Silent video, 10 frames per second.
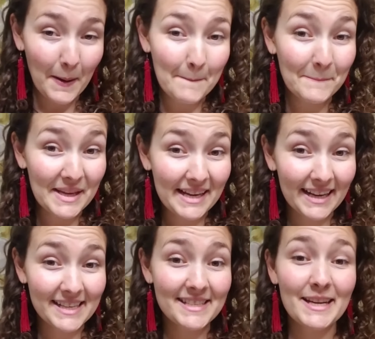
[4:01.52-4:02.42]

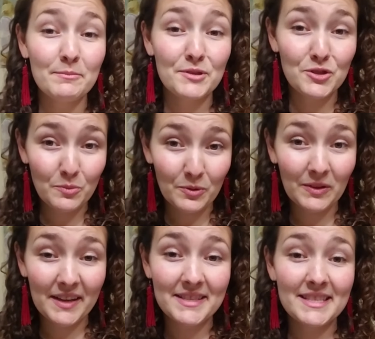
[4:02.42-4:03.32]
because I'm super
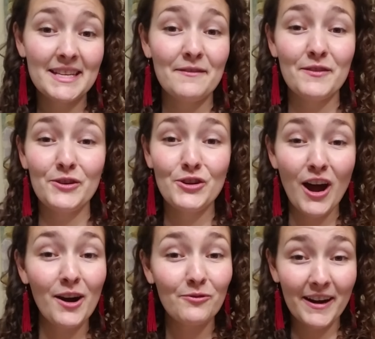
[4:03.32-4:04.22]
lazy. If they're
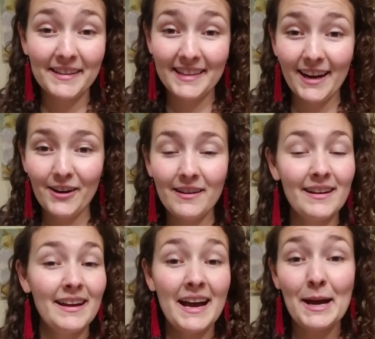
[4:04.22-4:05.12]
not right there,
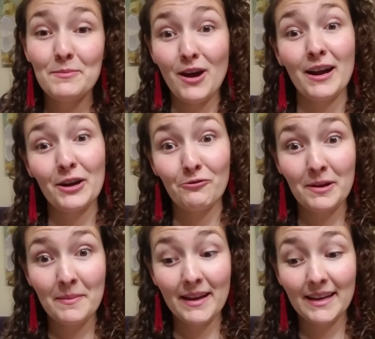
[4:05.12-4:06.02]
I'm not going to
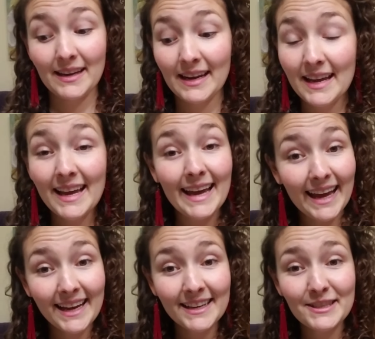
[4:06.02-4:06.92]
remake it.
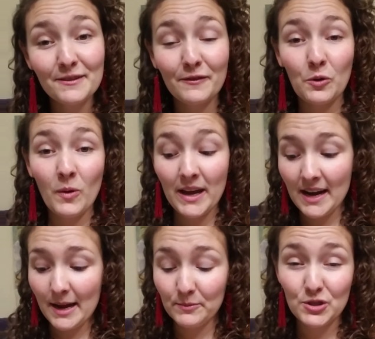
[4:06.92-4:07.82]
And for when
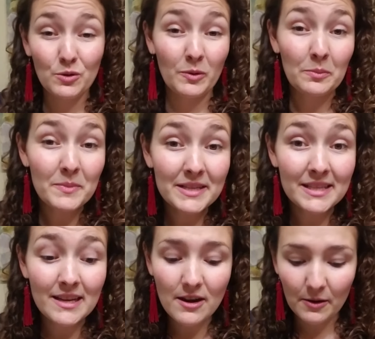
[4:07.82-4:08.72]
I'm super
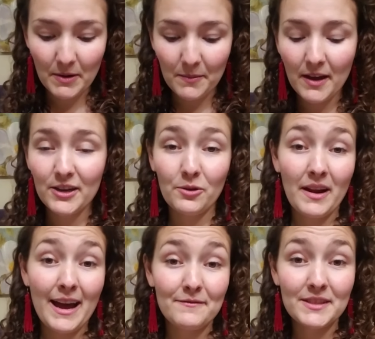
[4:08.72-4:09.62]
busy or maybe I don't
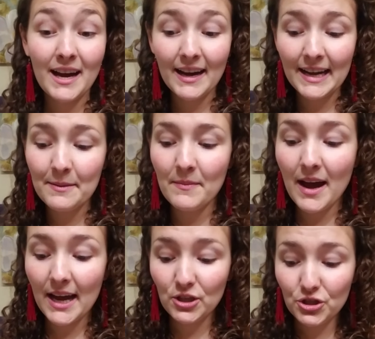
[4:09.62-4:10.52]
have time,
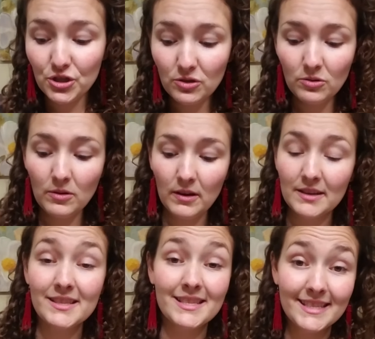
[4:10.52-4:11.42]
I do
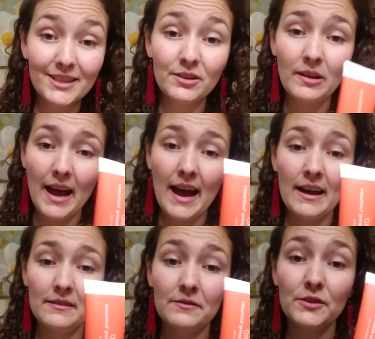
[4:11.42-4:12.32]
still
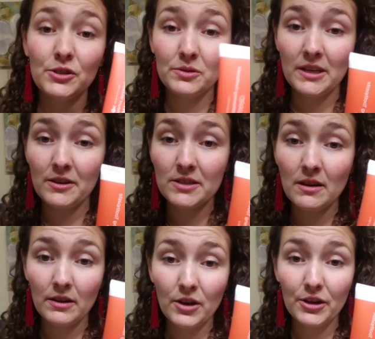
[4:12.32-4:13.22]
have doTERRA's
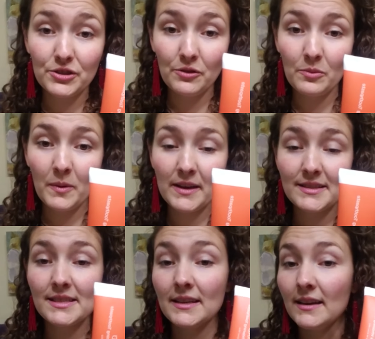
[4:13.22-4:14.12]
On Guard toothpaste